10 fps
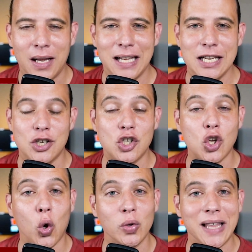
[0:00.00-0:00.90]
He
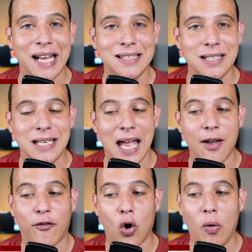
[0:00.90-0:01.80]
sold that today
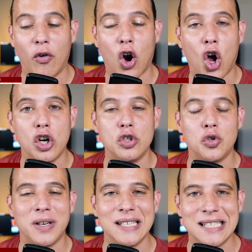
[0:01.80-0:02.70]
for over
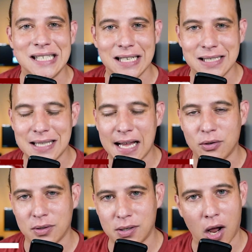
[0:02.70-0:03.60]

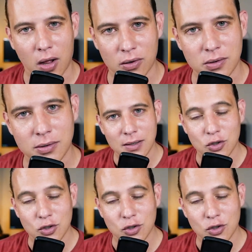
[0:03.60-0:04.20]
$106,000.